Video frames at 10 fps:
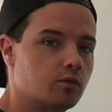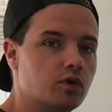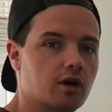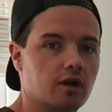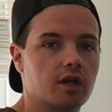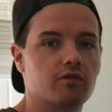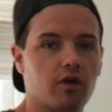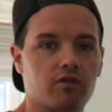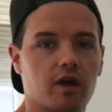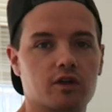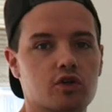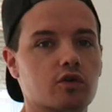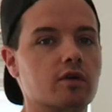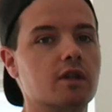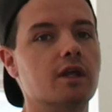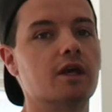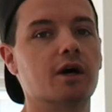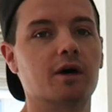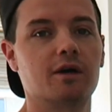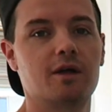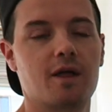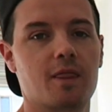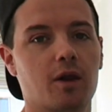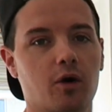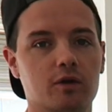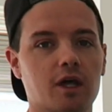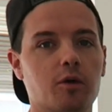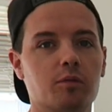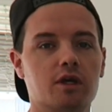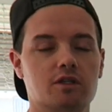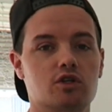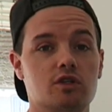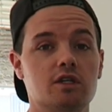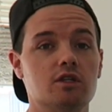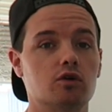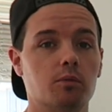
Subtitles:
We kind of live off that during the lockdown, because it's just easy.